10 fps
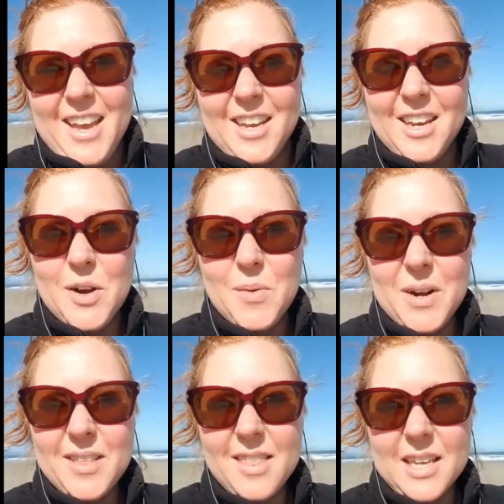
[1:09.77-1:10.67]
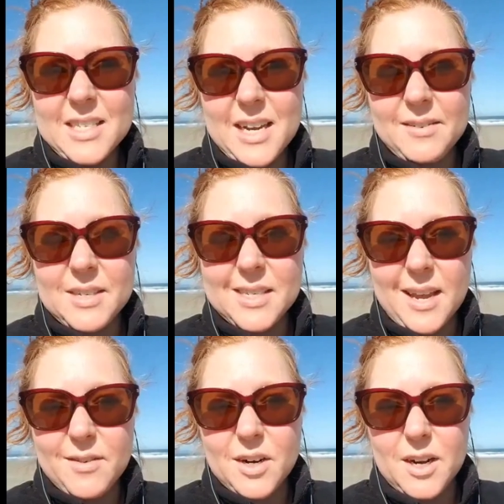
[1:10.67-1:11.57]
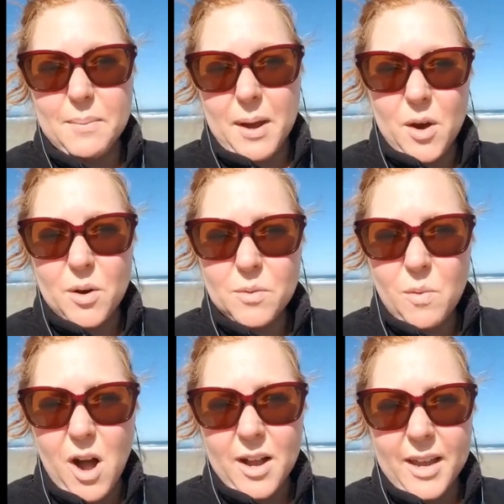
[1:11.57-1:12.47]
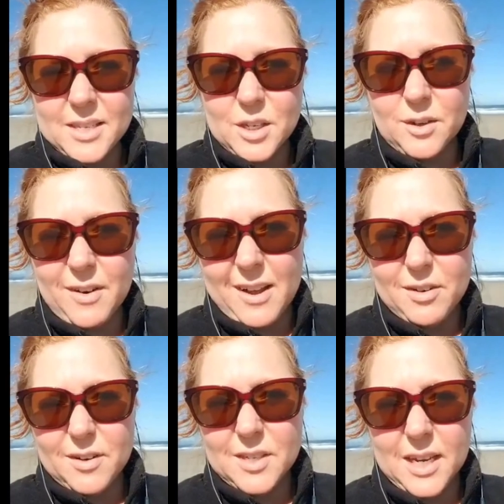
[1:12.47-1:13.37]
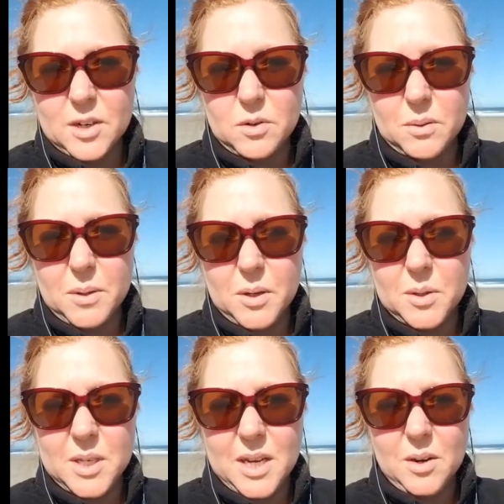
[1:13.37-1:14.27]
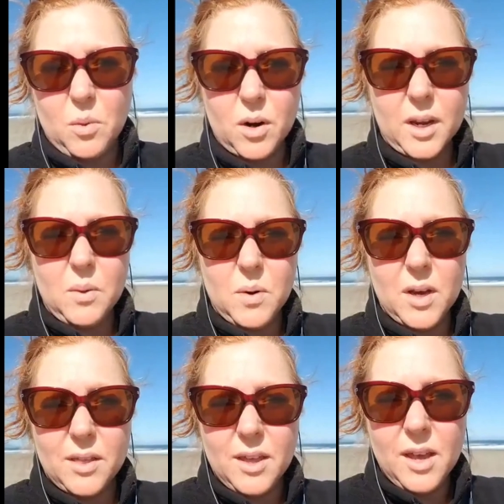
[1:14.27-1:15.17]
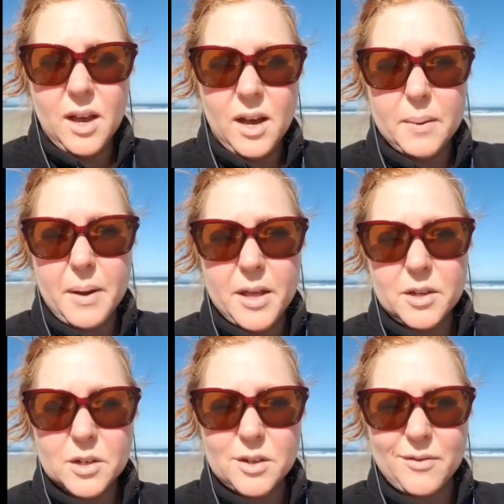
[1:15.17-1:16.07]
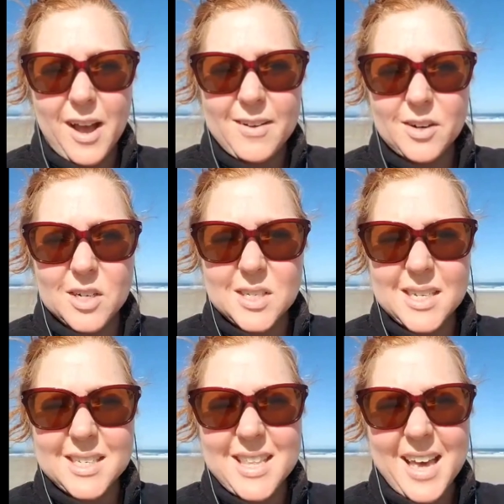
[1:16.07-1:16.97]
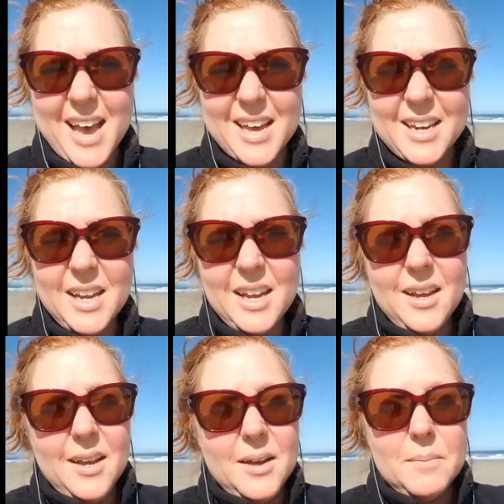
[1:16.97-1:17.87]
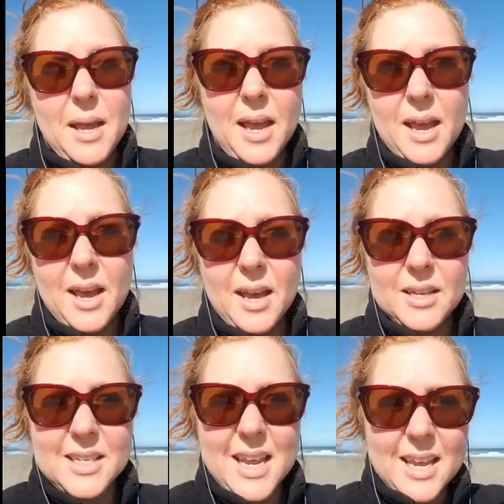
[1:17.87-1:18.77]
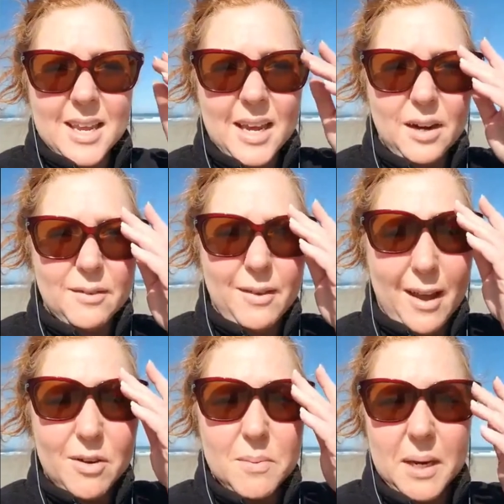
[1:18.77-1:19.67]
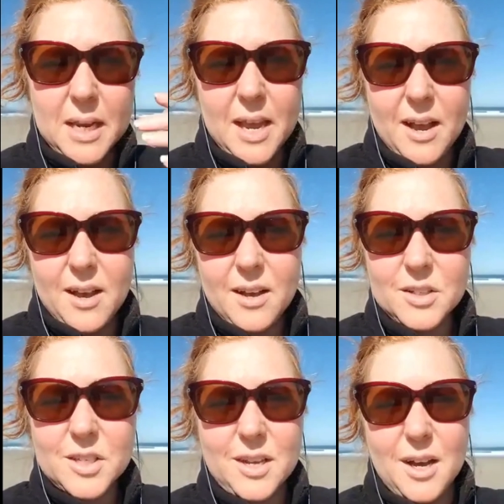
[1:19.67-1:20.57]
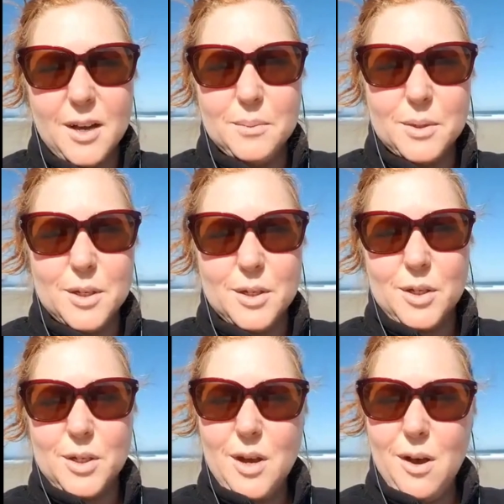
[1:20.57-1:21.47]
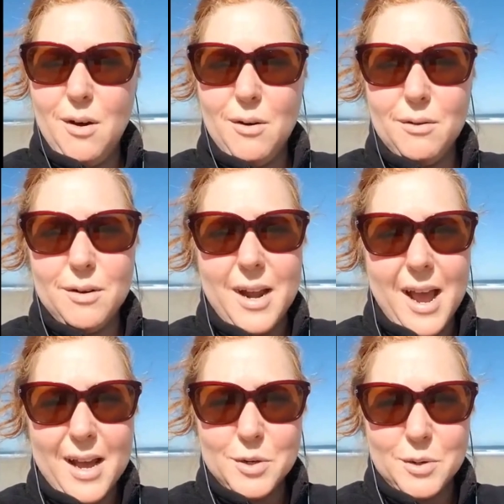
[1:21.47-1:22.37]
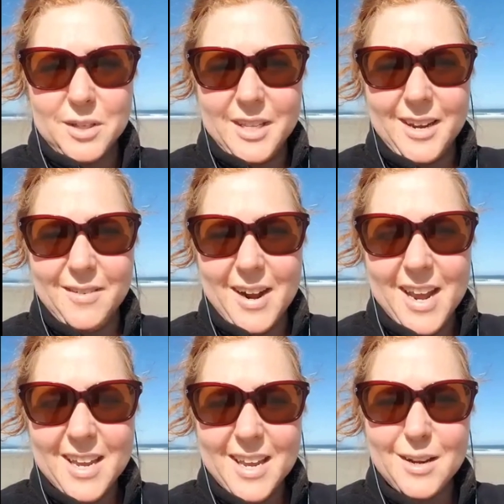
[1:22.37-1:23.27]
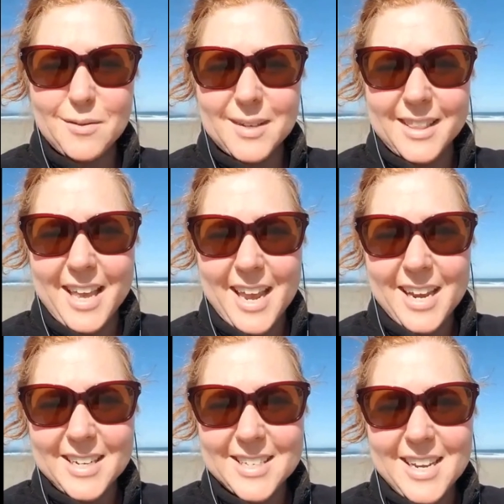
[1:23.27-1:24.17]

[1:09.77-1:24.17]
You know, one of the things that I've discovered in my own walk as a survivor of sexual abuse and in working with other survivors is that, man, taking care of everybody else comes so naturally, right? Can you relate?